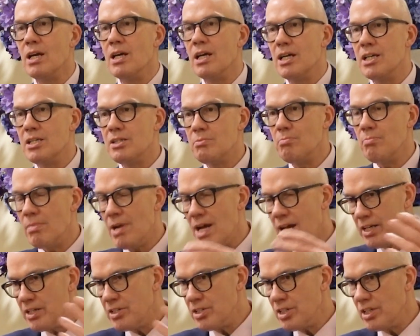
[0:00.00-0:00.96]
as
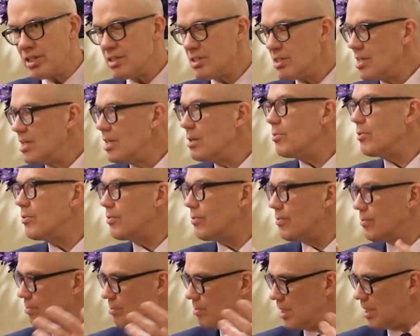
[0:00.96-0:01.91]
managing a team of
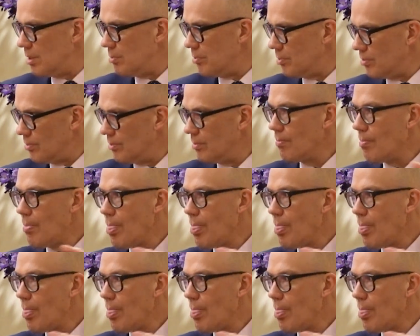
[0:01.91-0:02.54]
people.